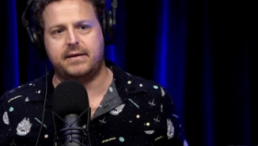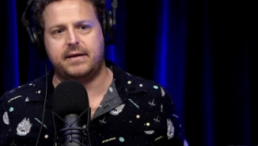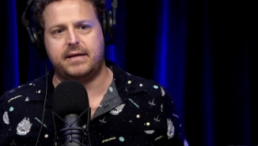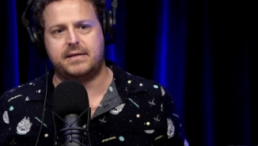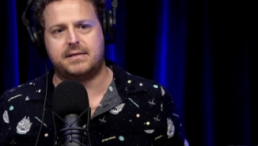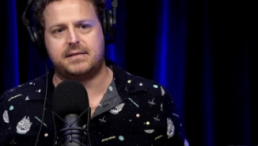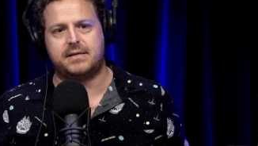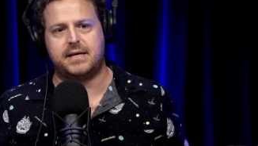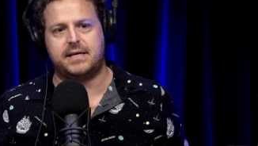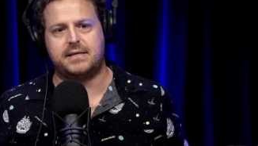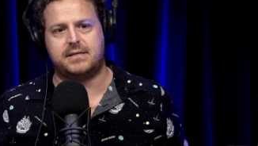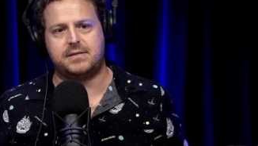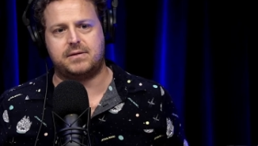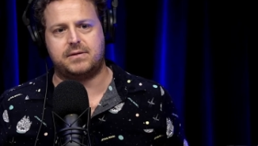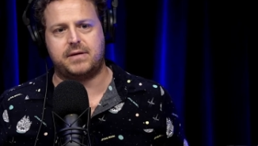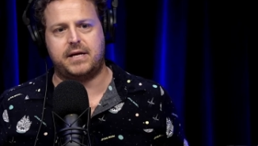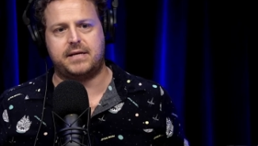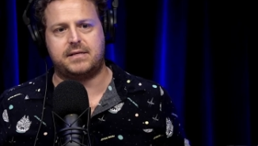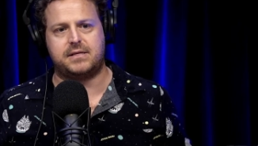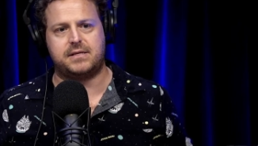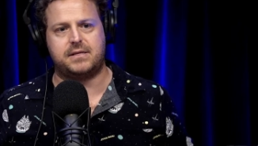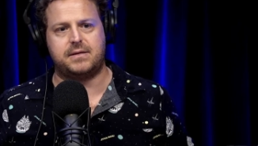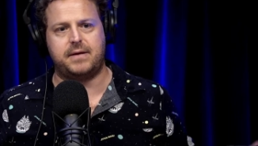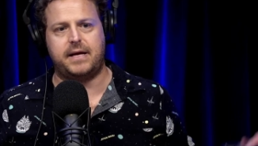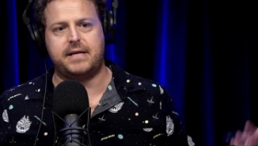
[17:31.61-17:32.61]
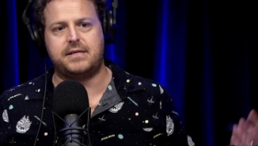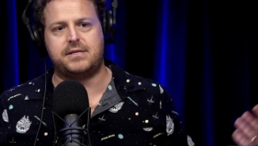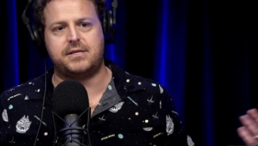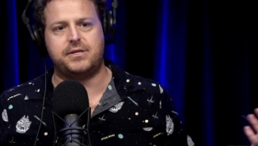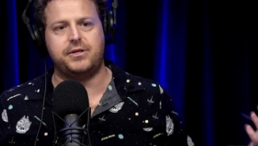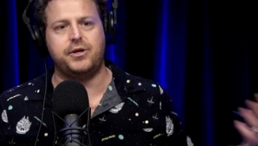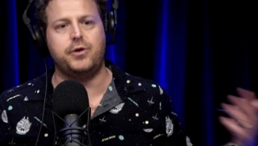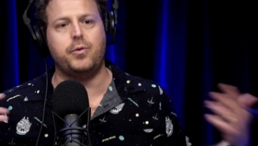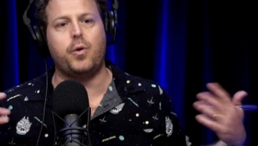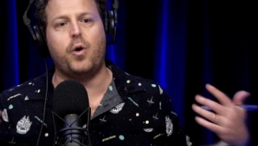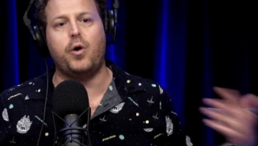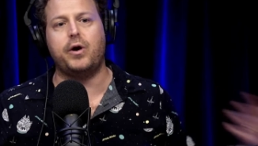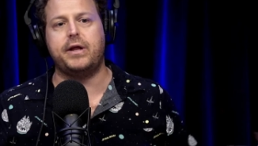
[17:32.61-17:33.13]
It's it's it's it's
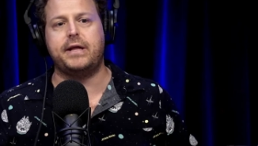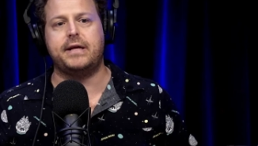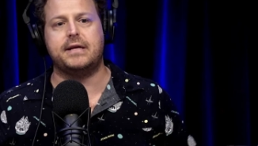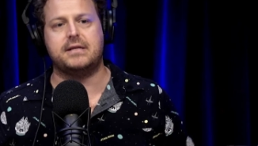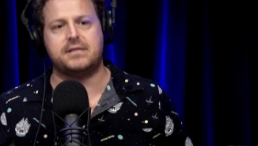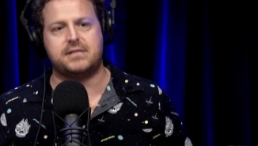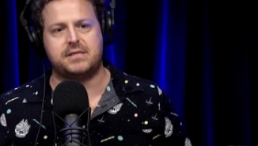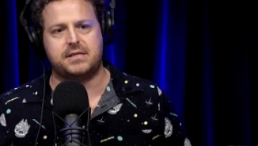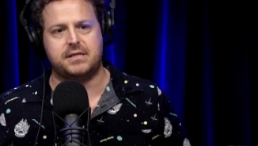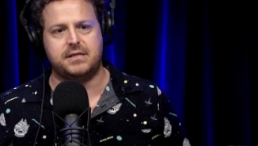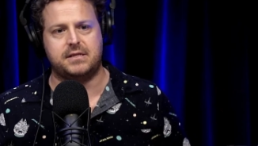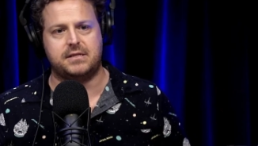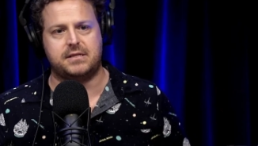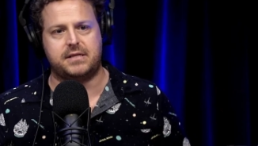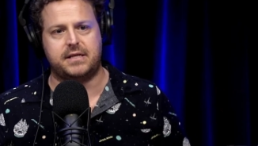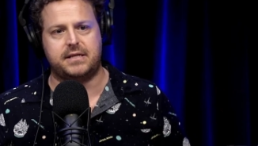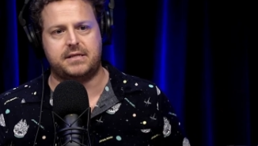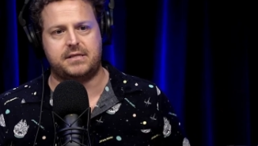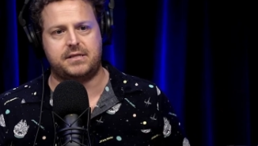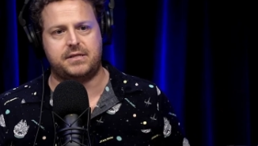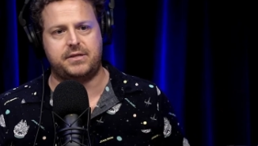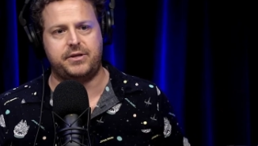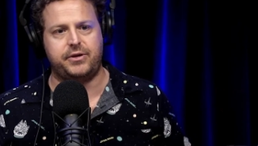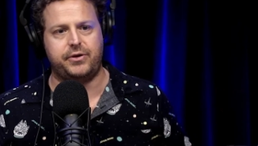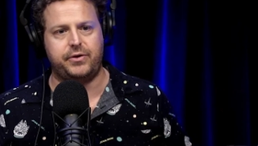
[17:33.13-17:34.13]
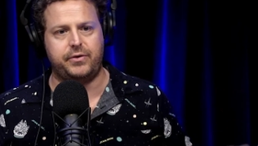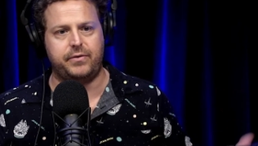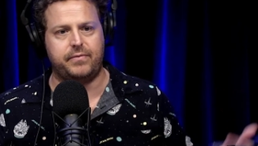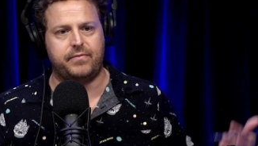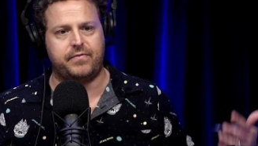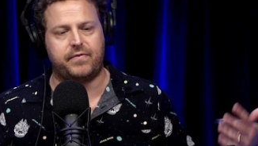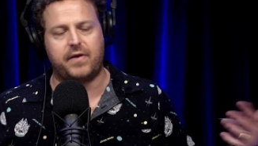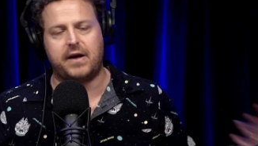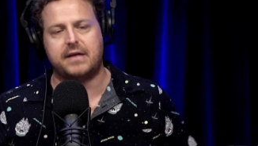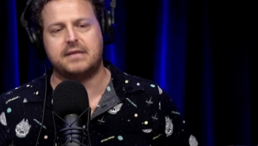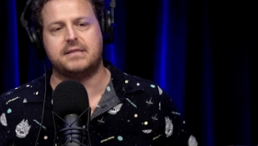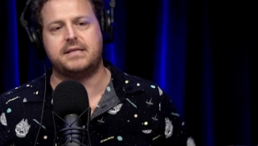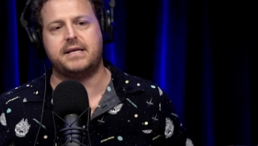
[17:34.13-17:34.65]
new audiences. It's new
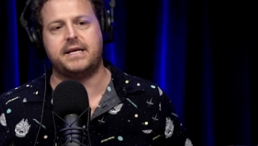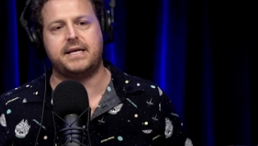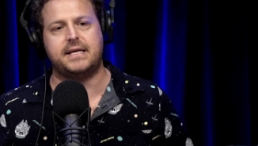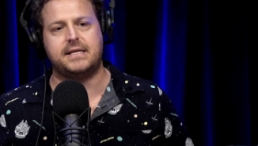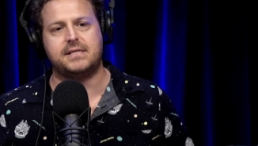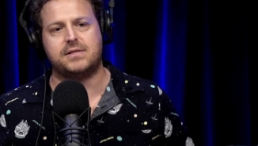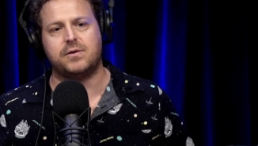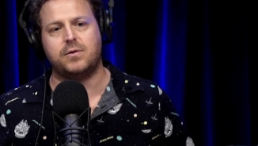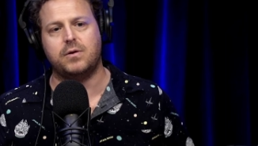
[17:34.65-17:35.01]
frontiers.